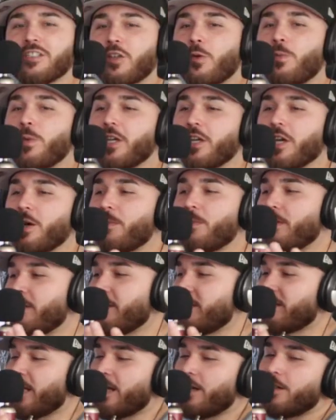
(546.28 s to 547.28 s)
us you opening
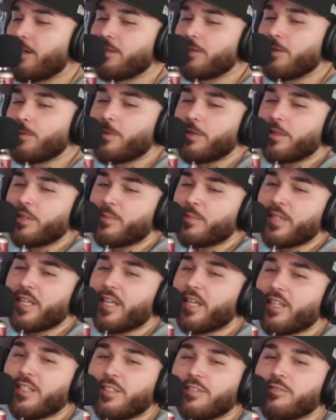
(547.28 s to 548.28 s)
up. It's like us opening up a
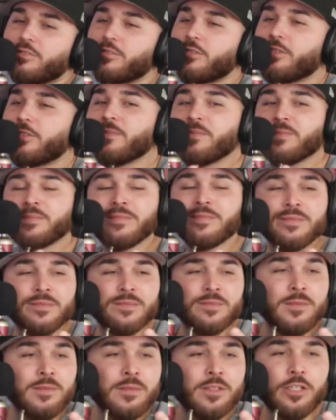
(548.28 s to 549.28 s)
candy store.
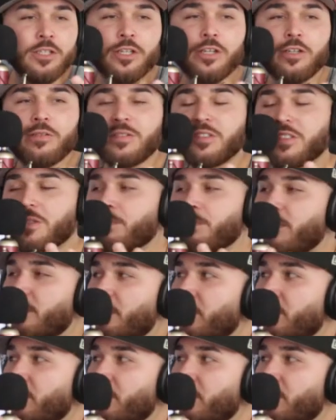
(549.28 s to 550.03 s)
You know, and some